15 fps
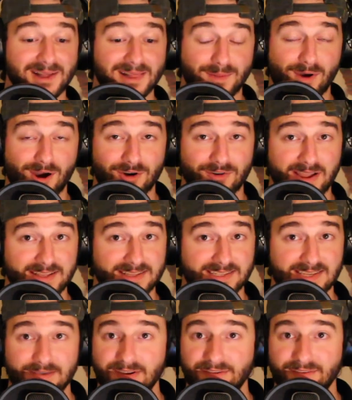Lamar ran
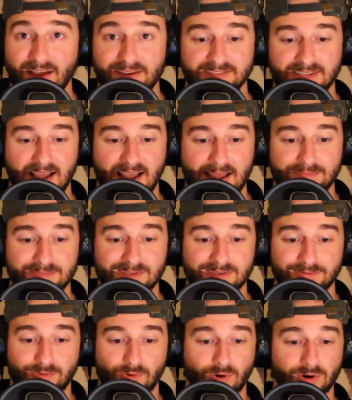75 times
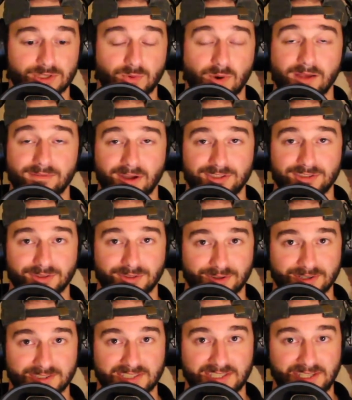for
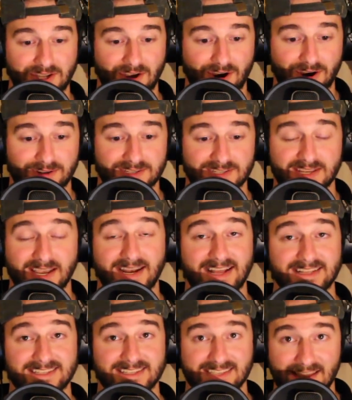1,213 yards and
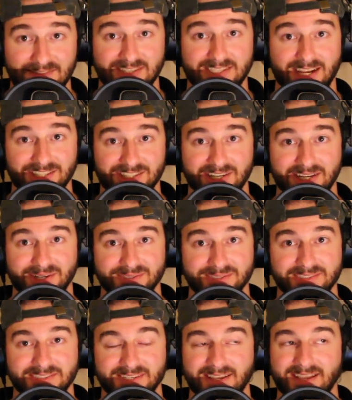had 7
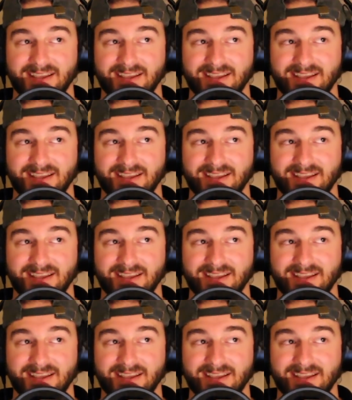touchdowns.